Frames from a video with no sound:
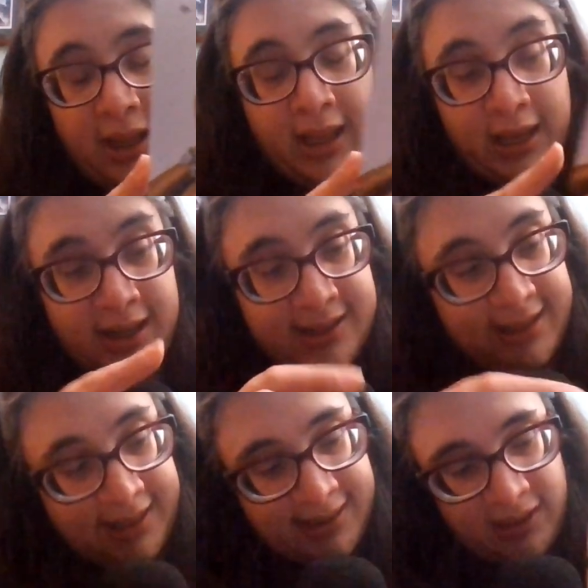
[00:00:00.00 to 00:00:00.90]
And it
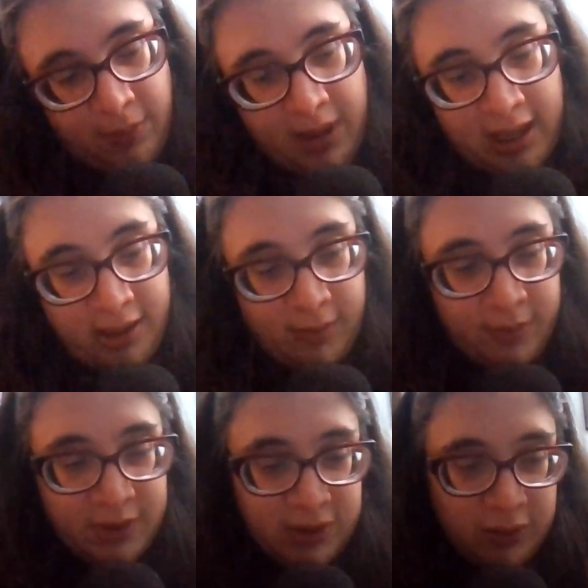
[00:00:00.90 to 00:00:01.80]
says at the
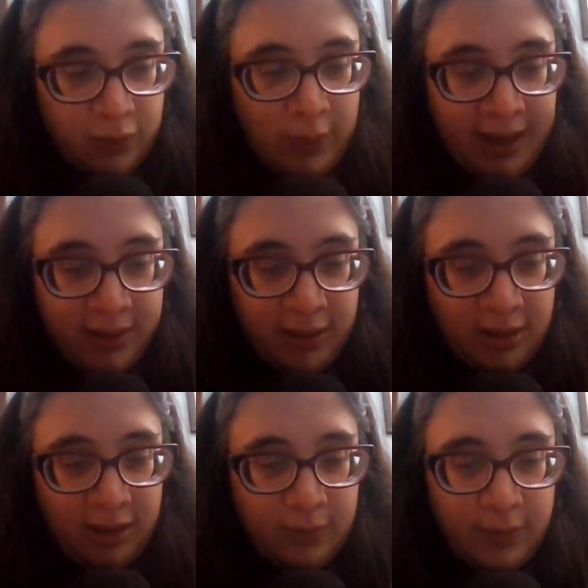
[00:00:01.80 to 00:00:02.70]
bottom,
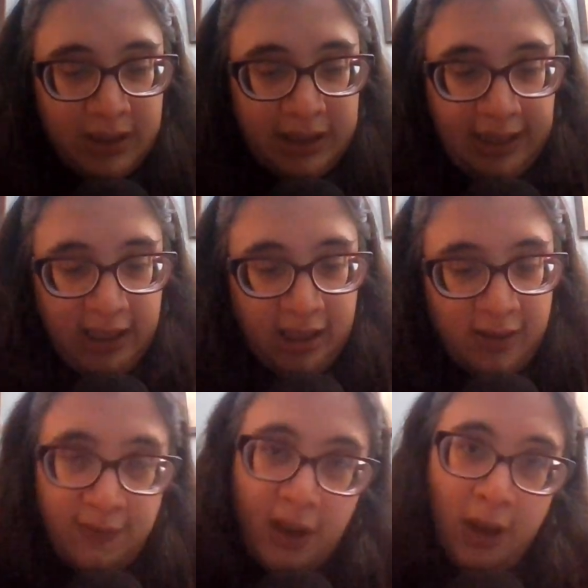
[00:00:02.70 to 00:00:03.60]
surrender,
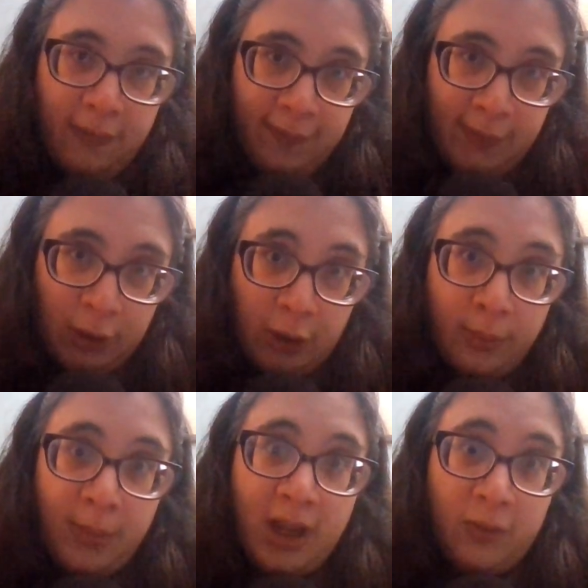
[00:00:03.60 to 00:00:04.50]
believe,
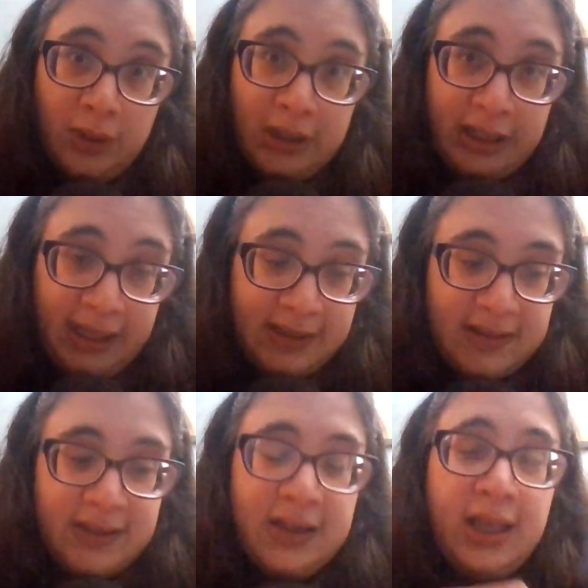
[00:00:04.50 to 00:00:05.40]
affirm, and
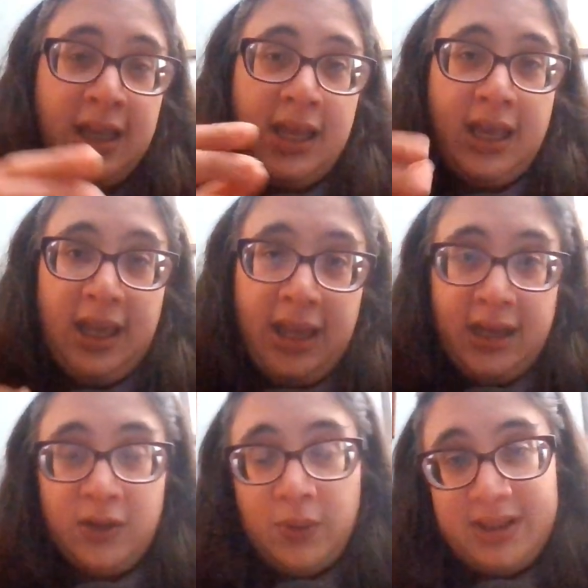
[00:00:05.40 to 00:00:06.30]
release.
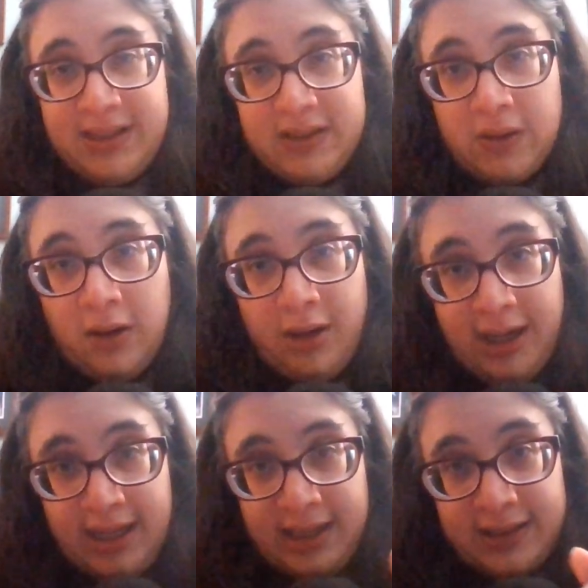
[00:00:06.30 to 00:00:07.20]
And what this
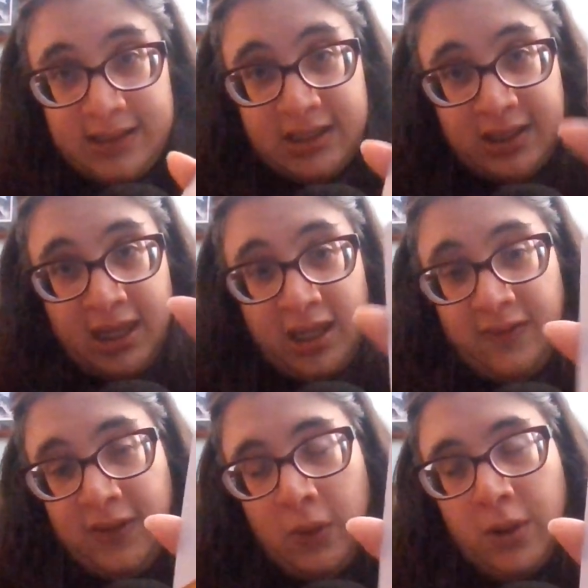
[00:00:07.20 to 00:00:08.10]
card is that
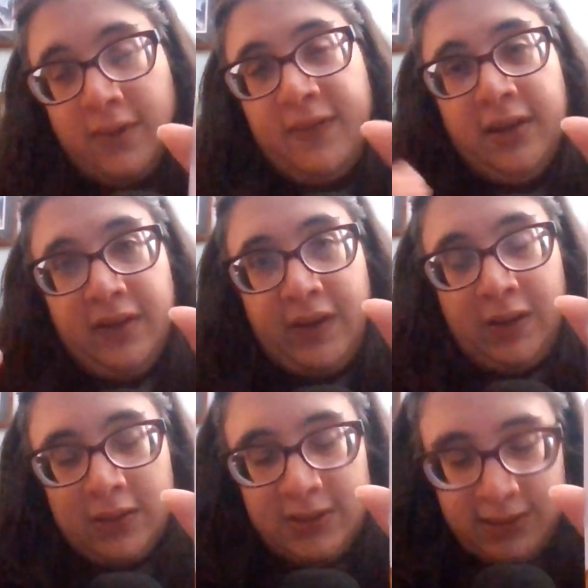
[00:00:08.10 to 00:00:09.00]
if you are
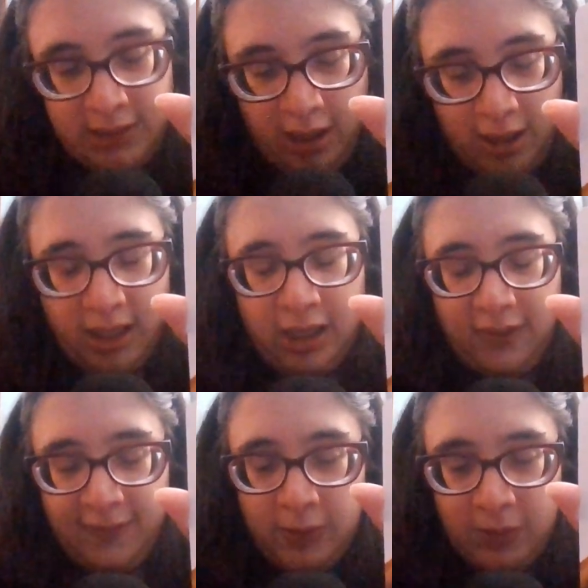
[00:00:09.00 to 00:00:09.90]
feeling stuck,
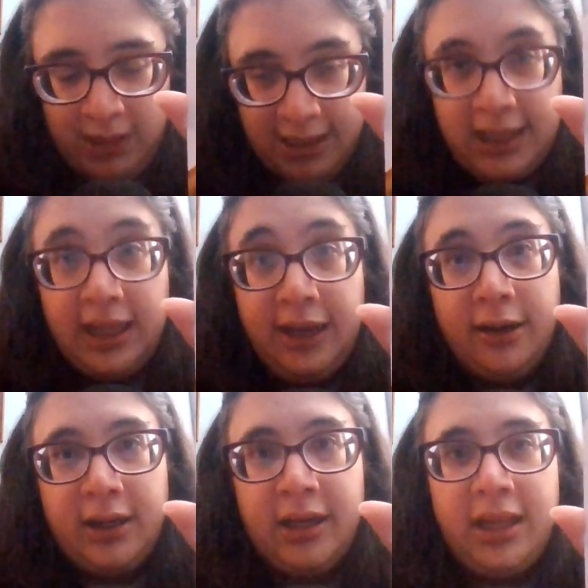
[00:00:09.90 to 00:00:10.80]
if you need
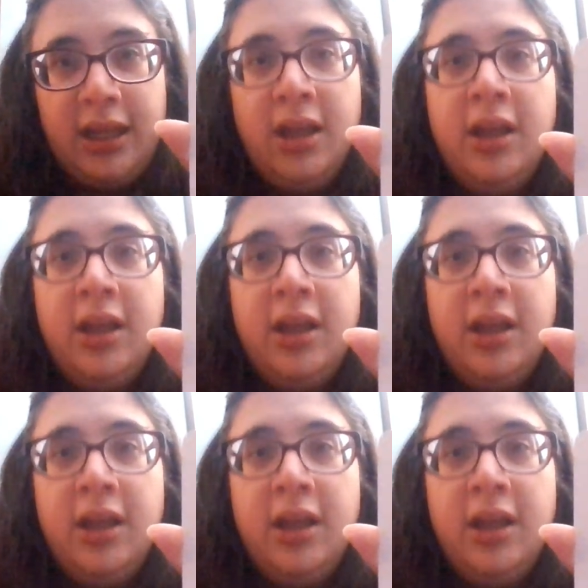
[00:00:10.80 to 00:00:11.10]
clarity,